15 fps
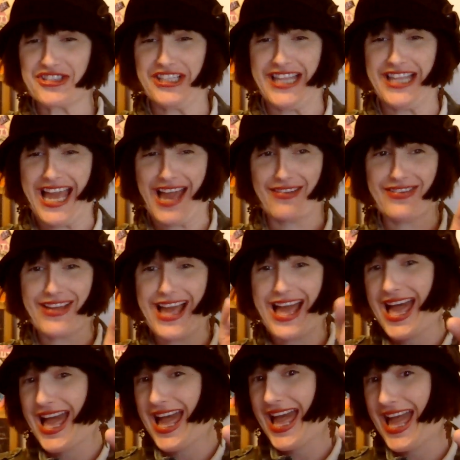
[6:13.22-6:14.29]
to laugh.
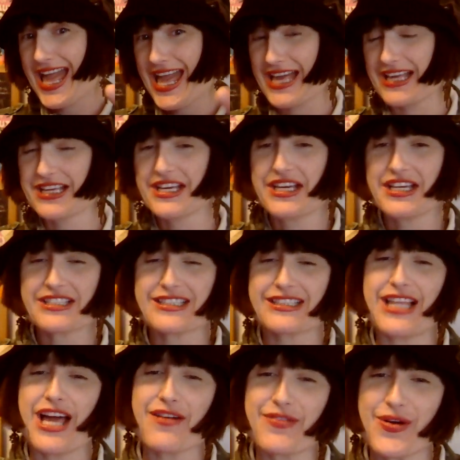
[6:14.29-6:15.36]
Ha ha! To
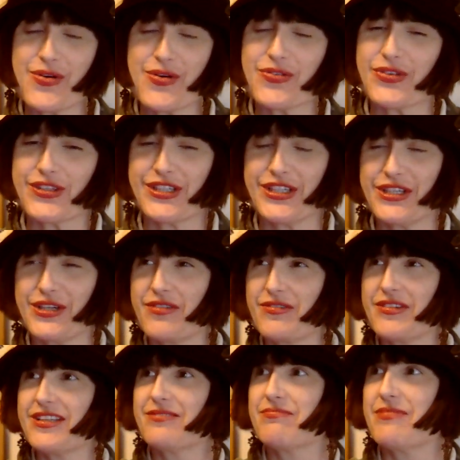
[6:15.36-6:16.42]
laugh over, you know, I
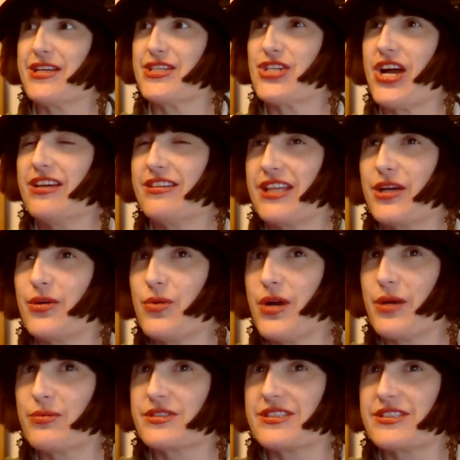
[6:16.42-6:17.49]
mean, my childlike way
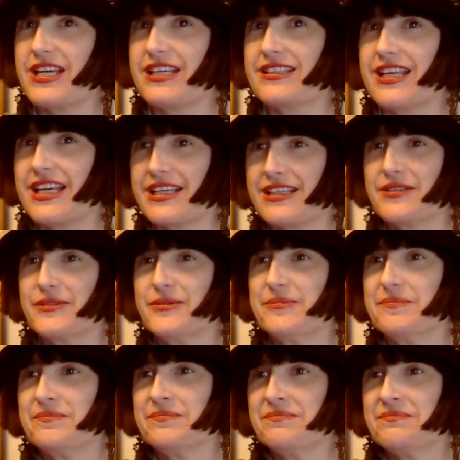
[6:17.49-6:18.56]
was saying, like,
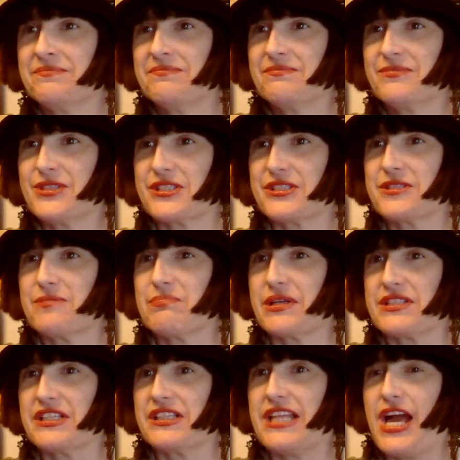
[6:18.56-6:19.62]

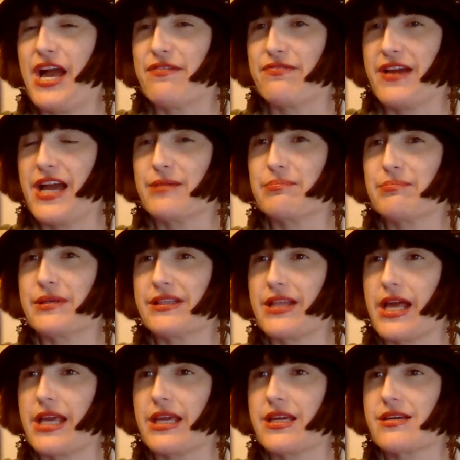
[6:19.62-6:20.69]
but to laugh at. But,
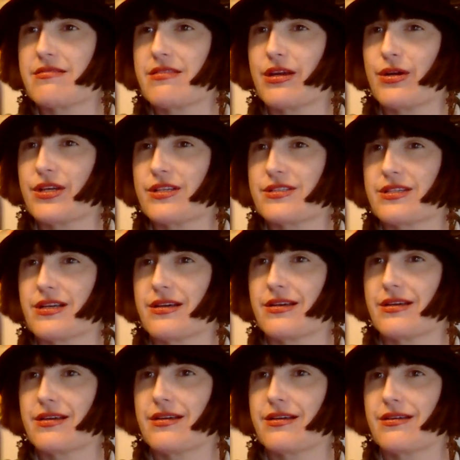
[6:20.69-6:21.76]
like, there is a